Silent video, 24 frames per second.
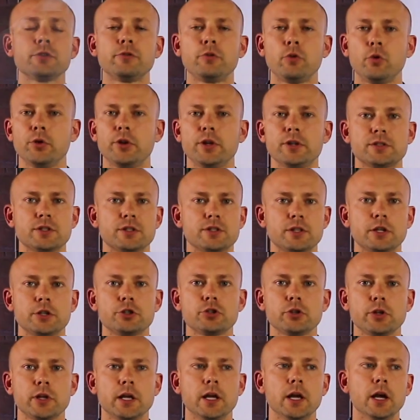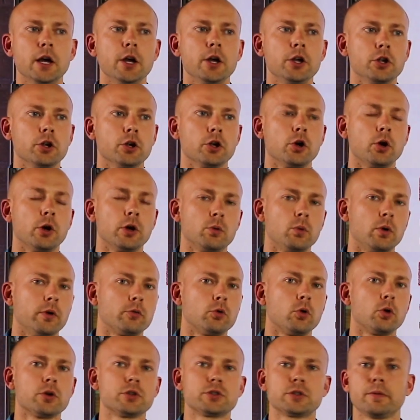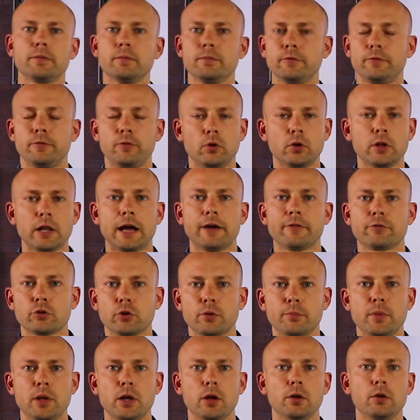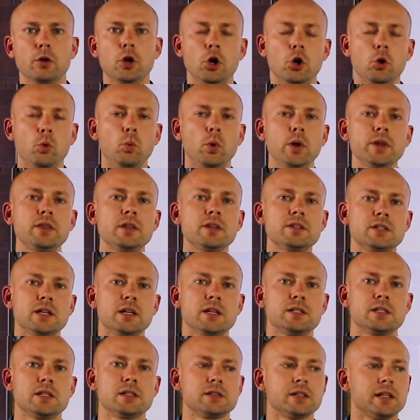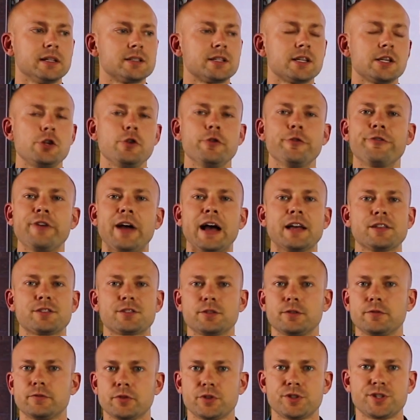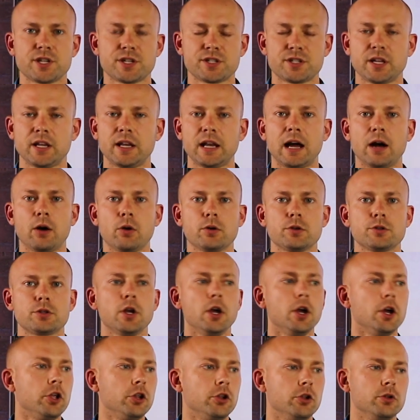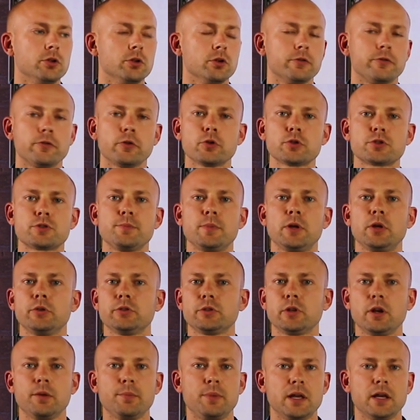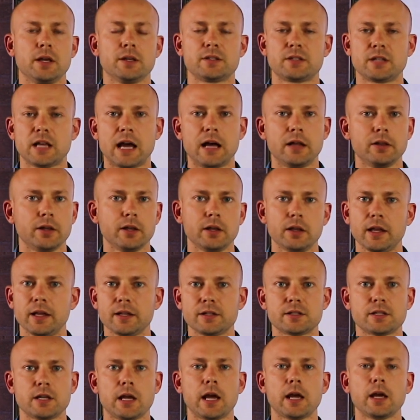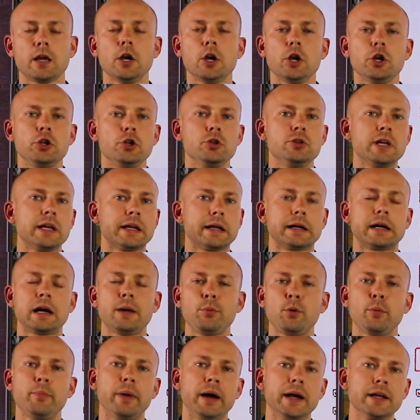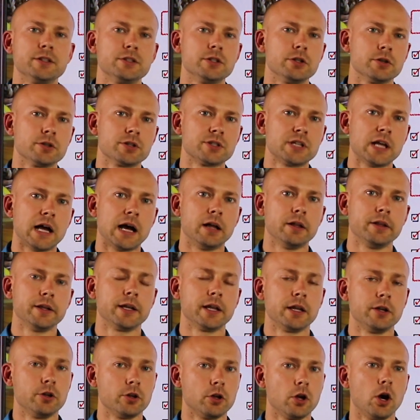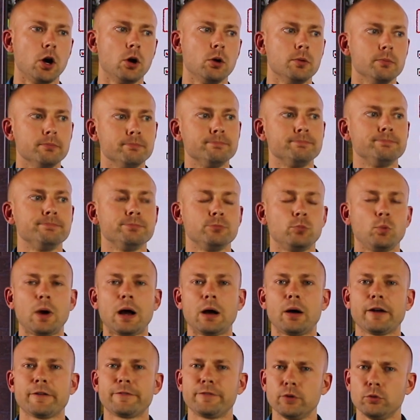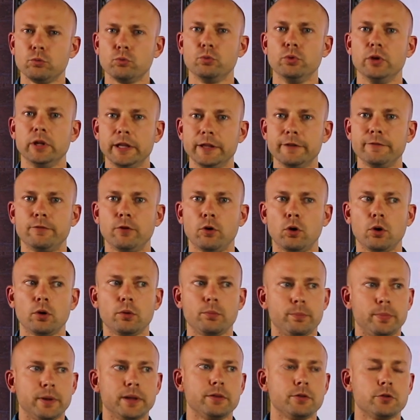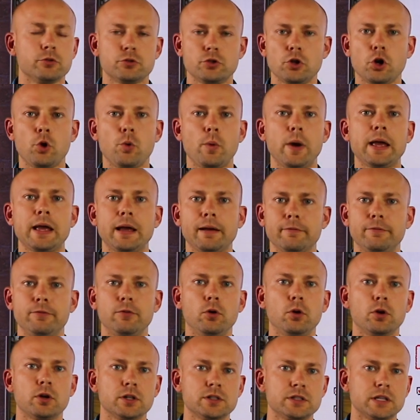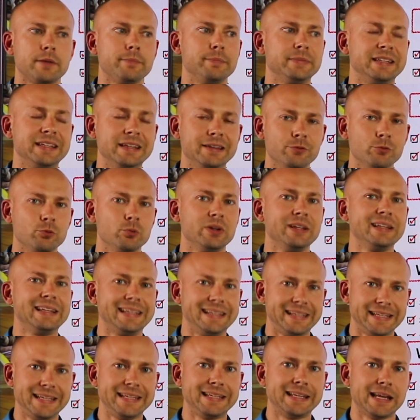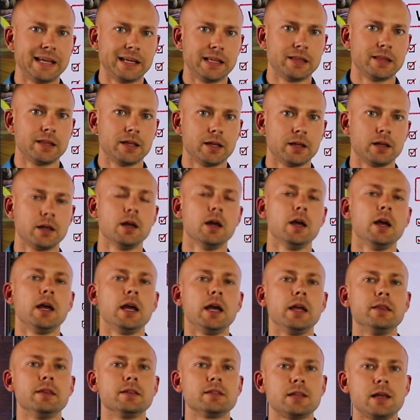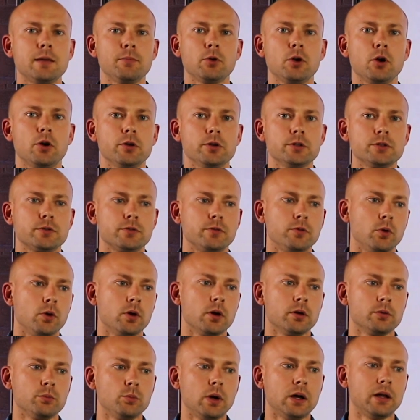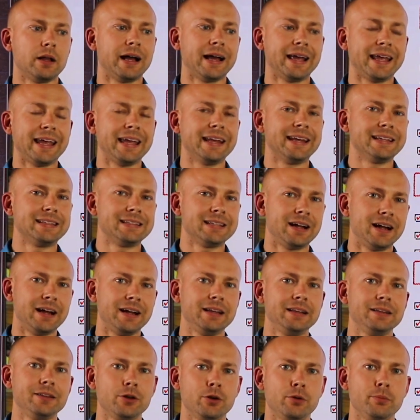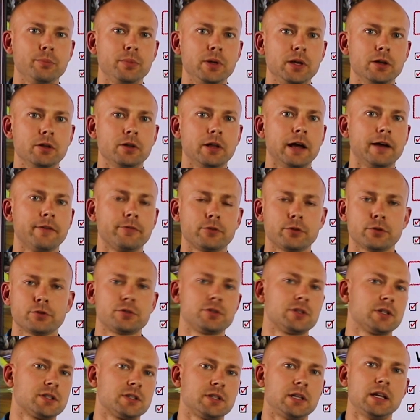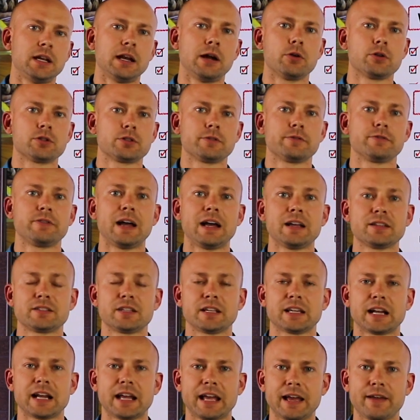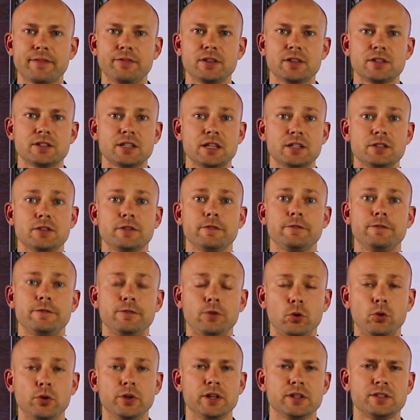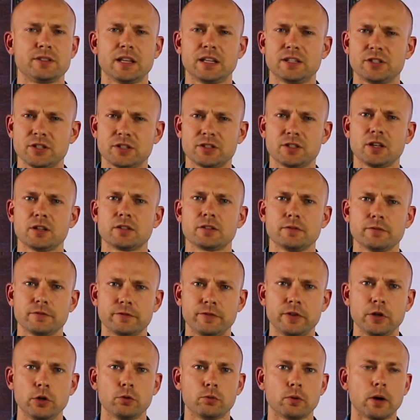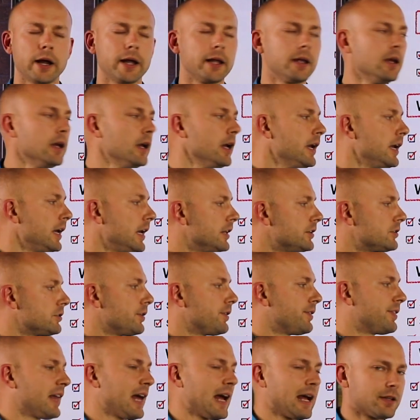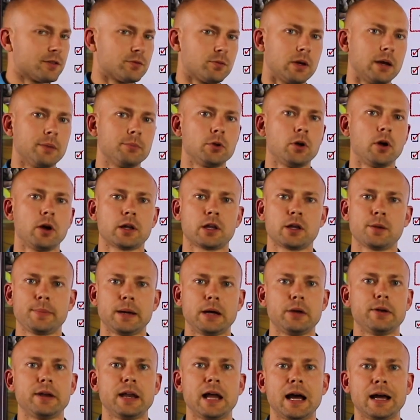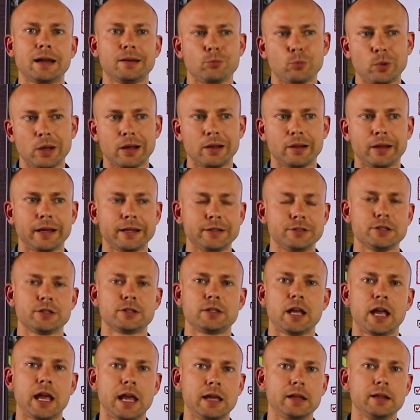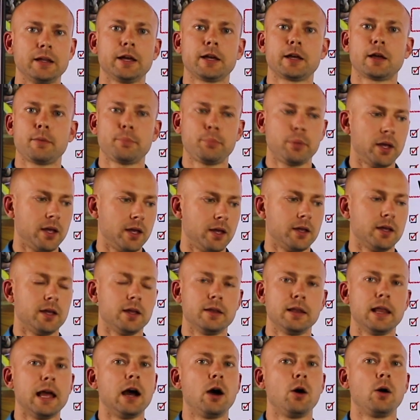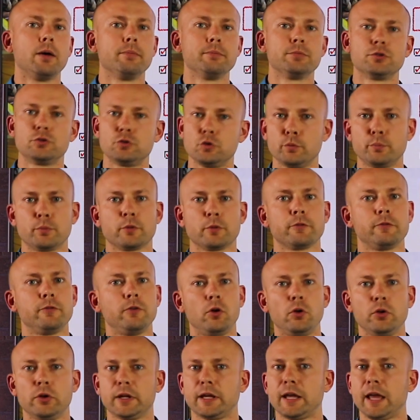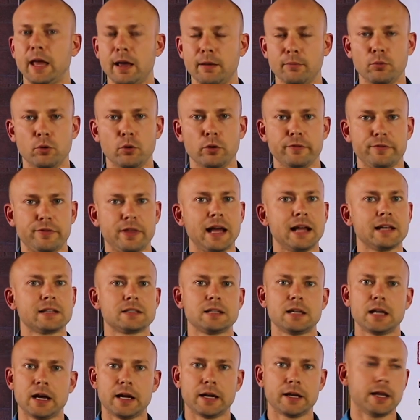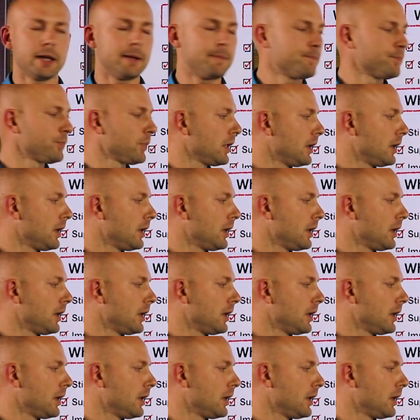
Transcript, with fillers: of fullness, essentially you're going, well, of course I'm full after a meal. What this is, is let's say you fasted for 16 hours. Your first meal is gonna be a salad, let's say. You take a couple bites of your salad and you go, hmm, wow, I feel really full, but there's no way I'm full because I didn't really eat anything. And the same goes for, well, I ate a tiny little meal after 16 hours of fasting and I have this sense of fullness that just doesn't feel right. And so that's what I'm talking about. Not, well, I just ate like a pig and now I'm super full and can't move. That's not it.